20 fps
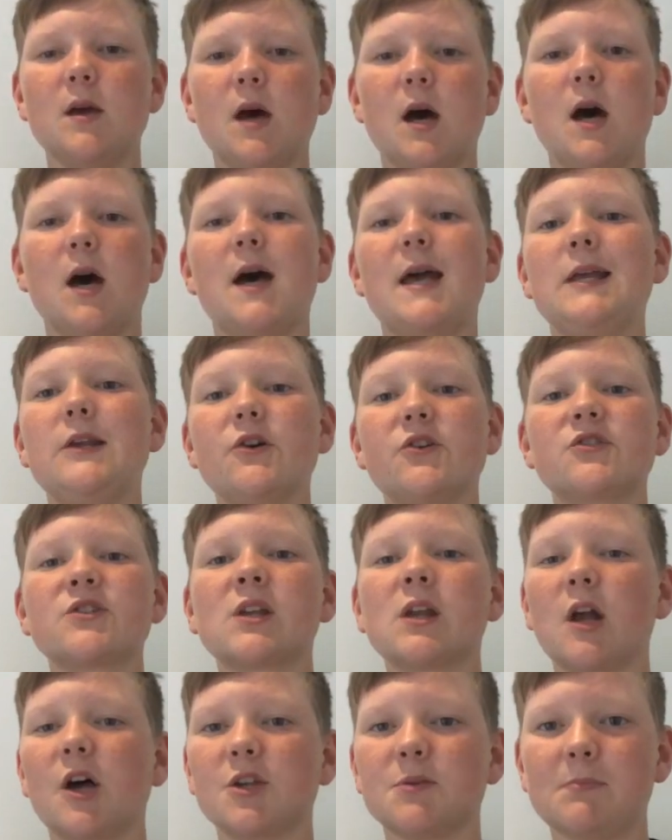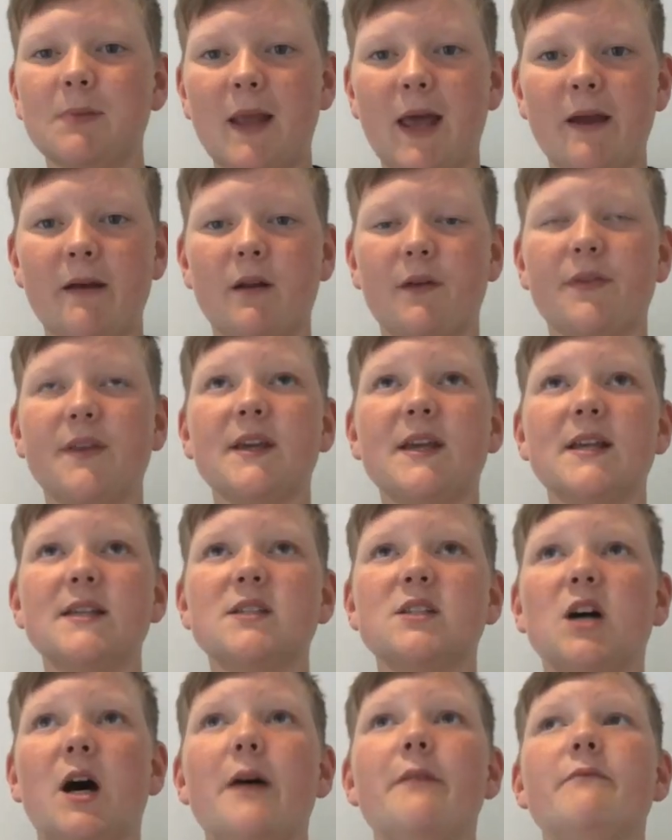He looks a class player, and I think
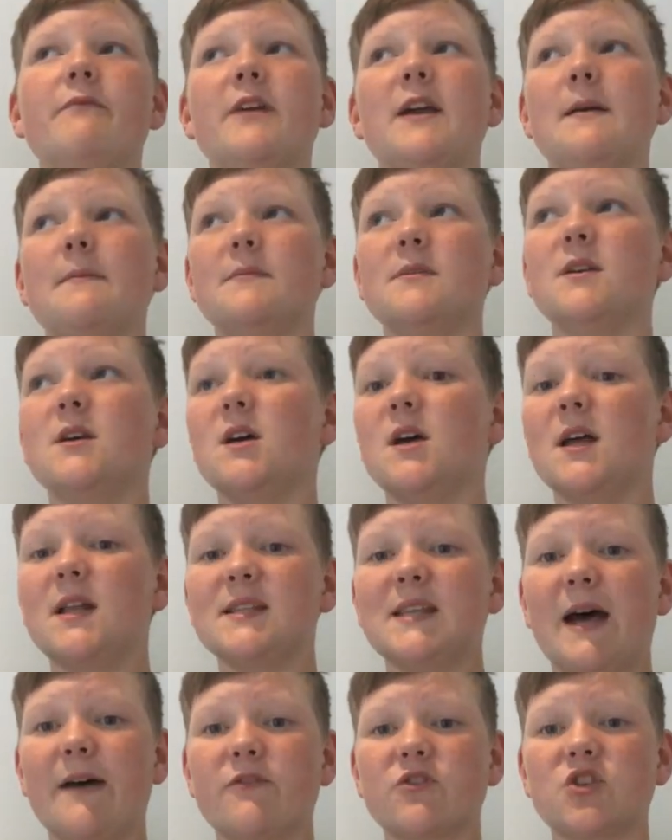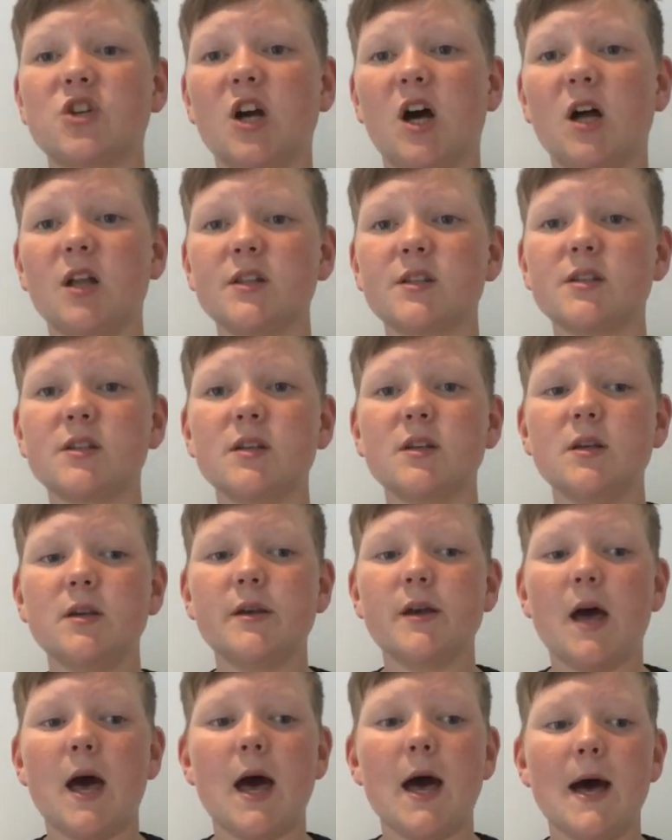it's time for him to have a chance.
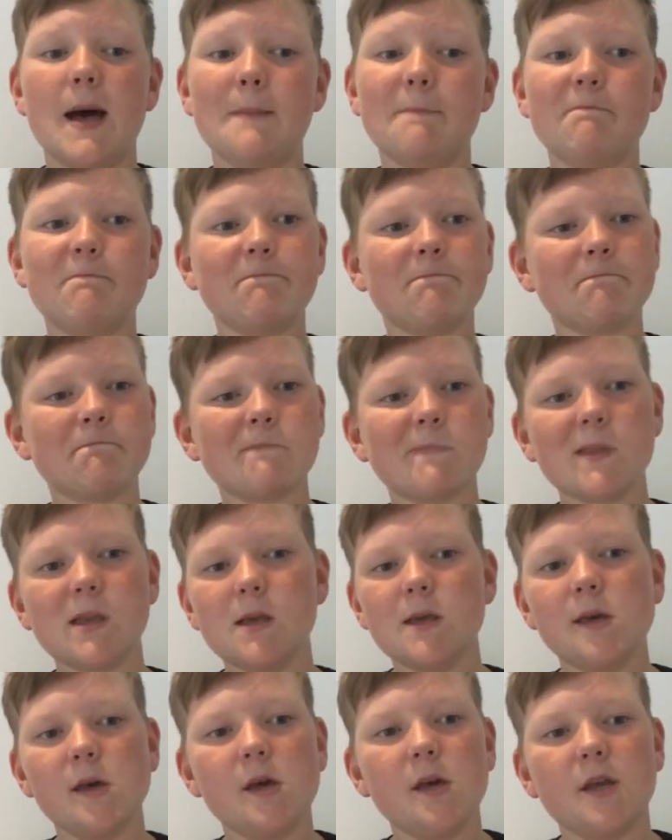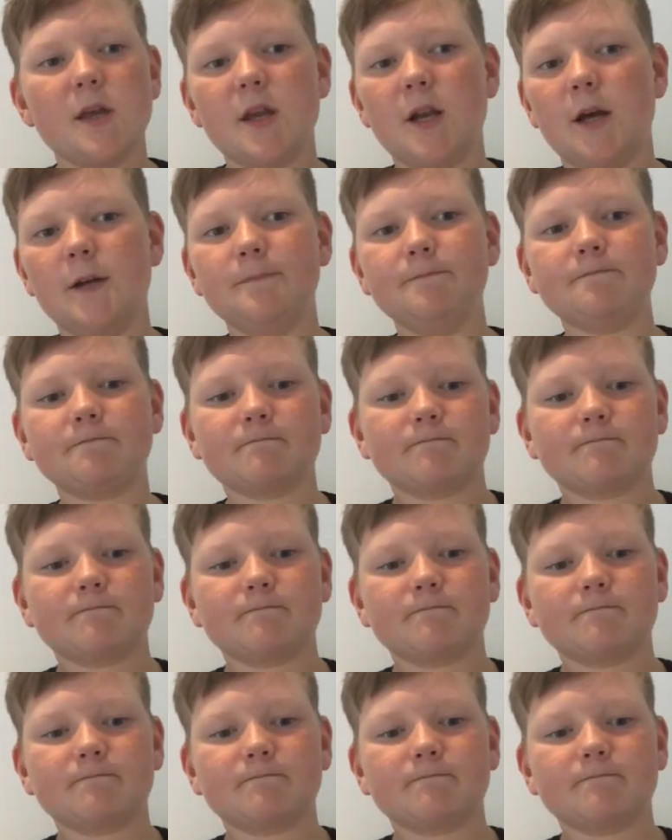You know,